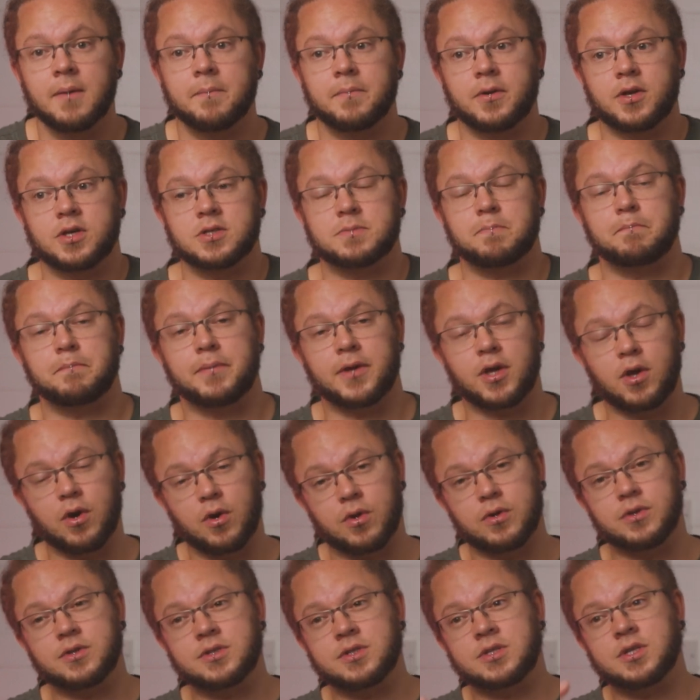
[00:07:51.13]
because
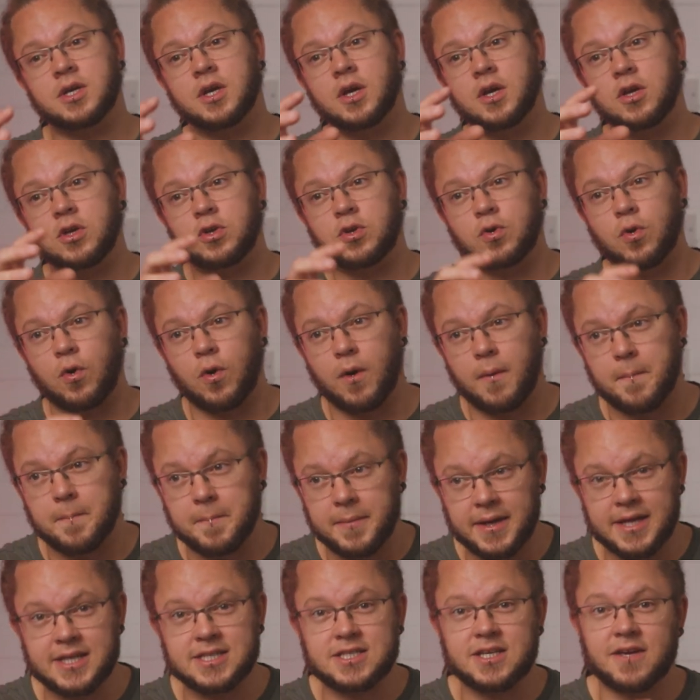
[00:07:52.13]
beyond your
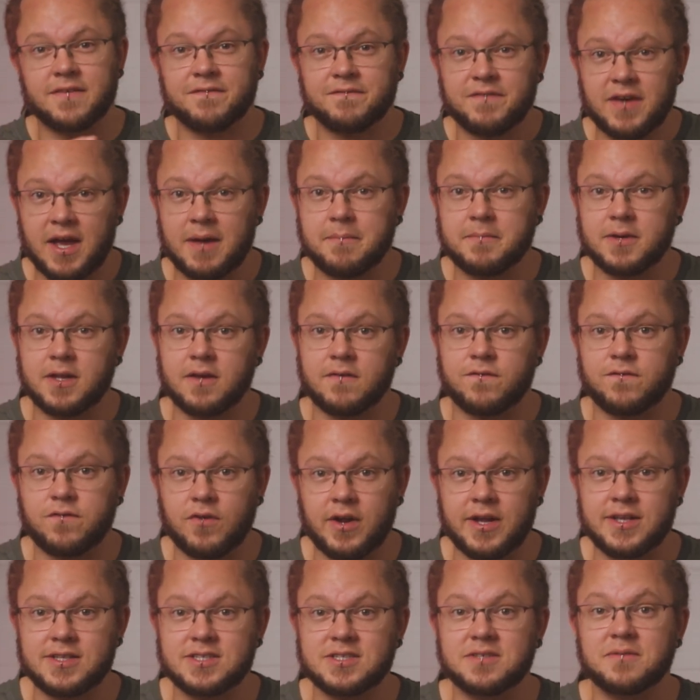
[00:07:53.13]
immediate family and
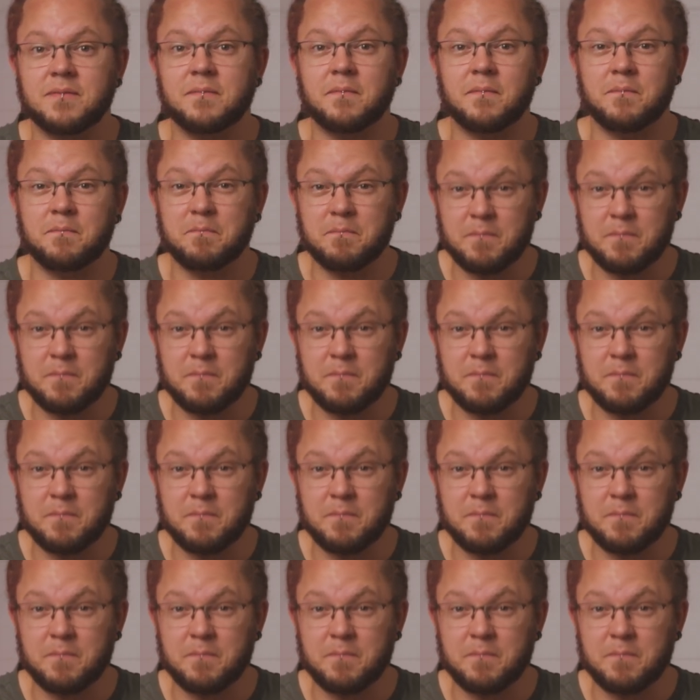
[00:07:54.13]
friends,